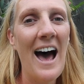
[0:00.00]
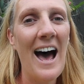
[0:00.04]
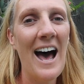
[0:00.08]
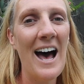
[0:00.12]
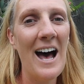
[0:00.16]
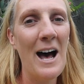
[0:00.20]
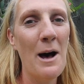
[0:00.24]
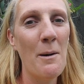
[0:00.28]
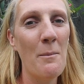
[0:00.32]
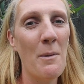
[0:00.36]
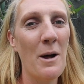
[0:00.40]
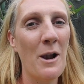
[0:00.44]

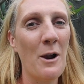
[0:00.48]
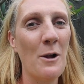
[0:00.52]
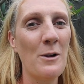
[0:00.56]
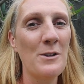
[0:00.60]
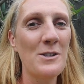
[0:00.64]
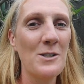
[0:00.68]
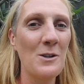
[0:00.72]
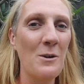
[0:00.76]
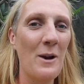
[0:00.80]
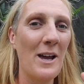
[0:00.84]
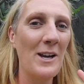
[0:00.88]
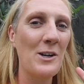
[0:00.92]
I'll
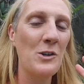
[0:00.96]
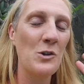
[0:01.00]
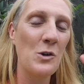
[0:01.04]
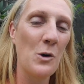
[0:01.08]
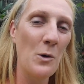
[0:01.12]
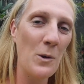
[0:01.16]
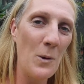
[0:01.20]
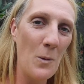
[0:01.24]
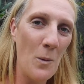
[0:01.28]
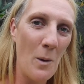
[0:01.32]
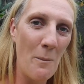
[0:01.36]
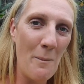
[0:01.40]
also like
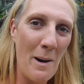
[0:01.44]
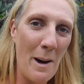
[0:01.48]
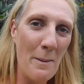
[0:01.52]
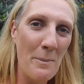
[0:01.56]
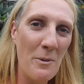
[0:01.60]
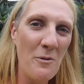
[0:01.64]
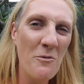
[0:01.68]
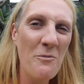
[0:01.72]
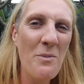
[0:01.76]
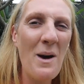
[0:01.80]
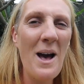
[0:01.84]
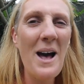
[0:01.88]
show you a
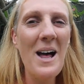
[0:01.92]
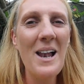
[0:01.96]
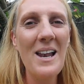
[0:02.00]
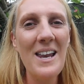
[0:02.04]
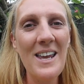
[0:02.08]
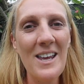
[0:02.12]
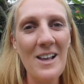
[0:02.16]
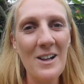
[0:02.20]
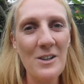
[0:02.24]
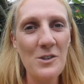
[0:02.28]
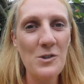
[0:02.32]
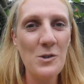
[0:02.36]
map of
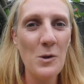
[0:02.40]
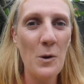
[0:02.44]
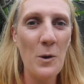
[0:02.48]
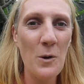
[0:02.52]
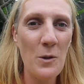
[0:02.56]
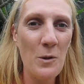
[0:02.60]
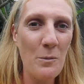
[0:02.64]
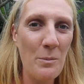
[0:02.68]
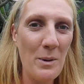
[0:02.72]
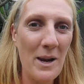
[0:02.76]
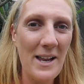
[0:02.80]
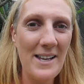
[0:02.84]
Bali, I'll show
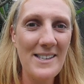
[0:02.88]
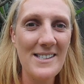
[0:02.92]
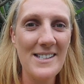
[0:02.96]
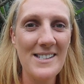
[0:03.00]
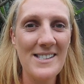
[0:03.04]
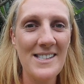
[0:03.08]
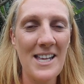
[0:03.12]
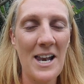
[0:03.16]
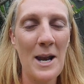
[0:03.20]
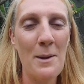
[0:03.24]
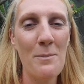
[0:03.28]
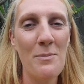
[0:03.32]
you the
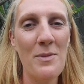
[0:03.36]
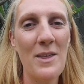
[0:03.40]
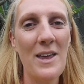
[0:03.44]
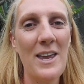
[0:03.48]
places that I'm